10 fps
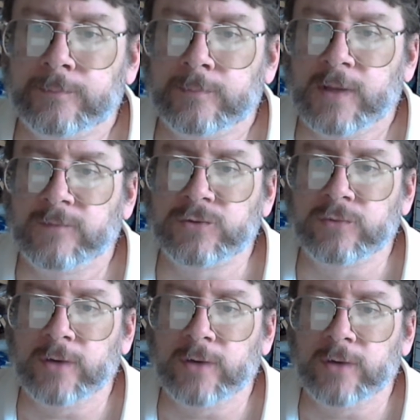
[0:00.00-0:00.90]
If
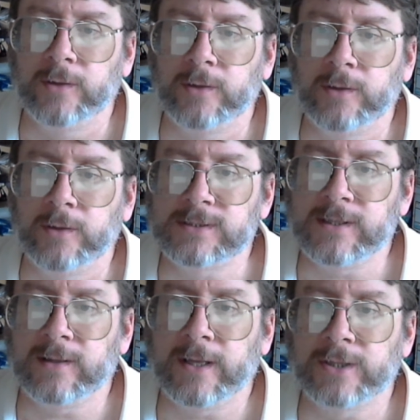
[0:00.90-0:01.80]
Trump loses the
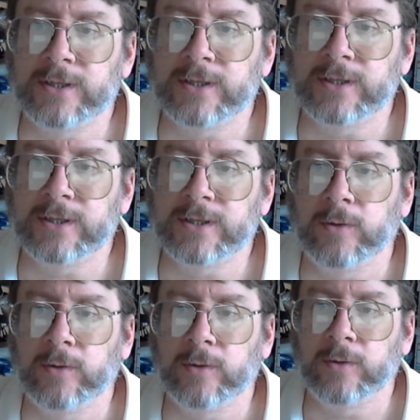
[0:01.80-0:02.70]
election
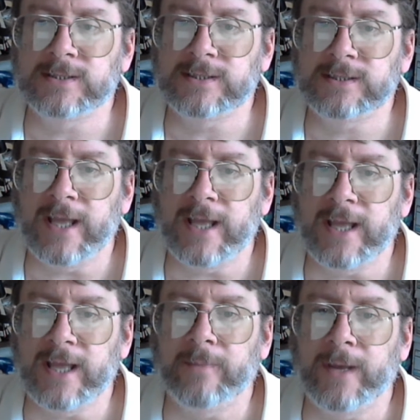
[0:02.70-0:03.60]
narrowly, the stab
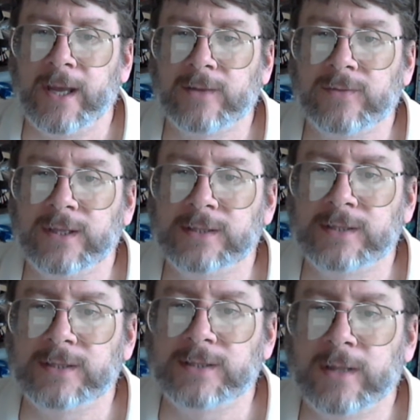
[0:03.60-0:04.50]
in the back
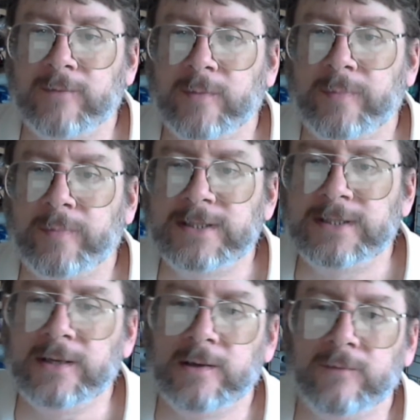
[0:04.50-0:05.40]
thesis will have a
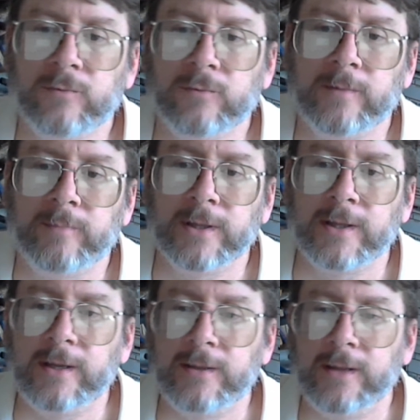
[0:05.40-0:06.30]
patina of
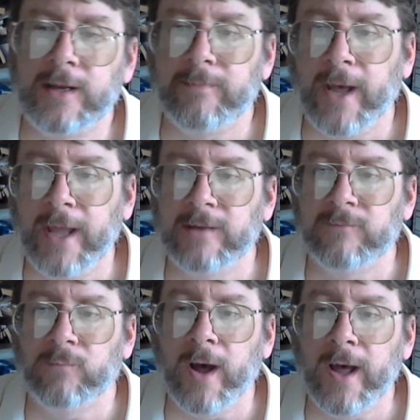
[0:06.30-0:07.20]
credibility that he might
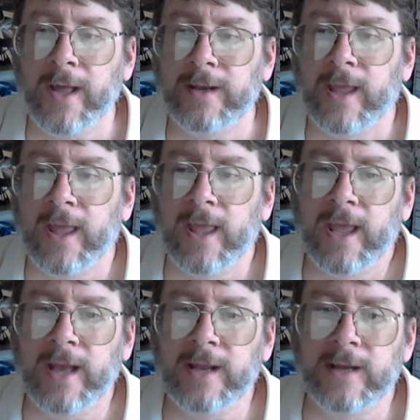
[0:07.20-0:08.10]
have won
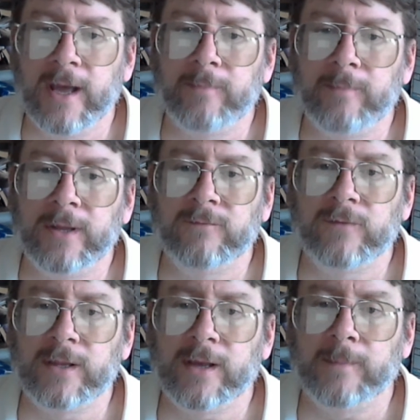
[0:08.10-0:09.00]
had it not been for
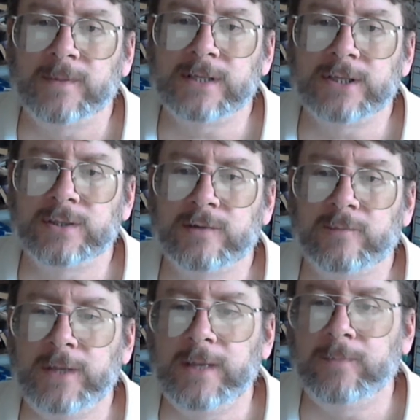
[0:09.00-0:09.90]
the opposition
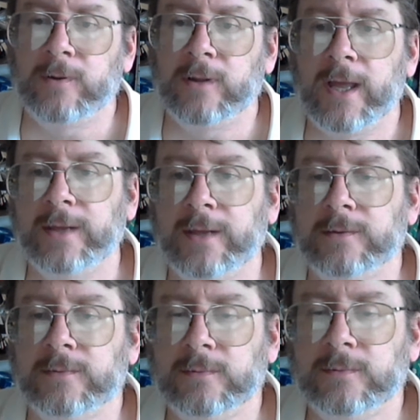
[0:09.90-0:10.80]
of people like
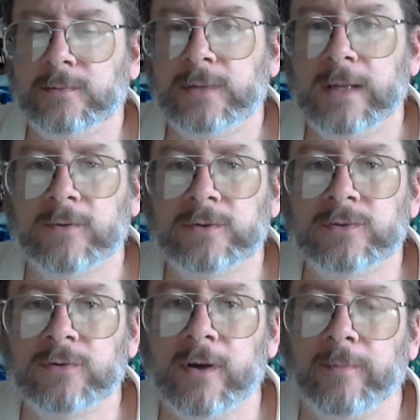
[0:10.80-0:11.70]
Never
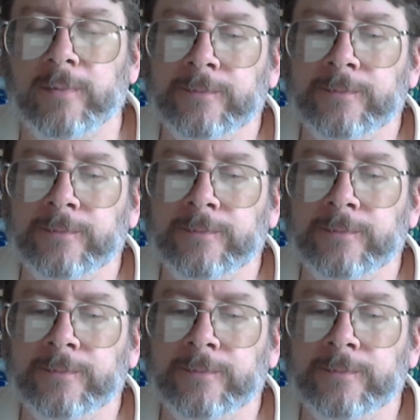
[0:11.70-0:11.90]
Trump.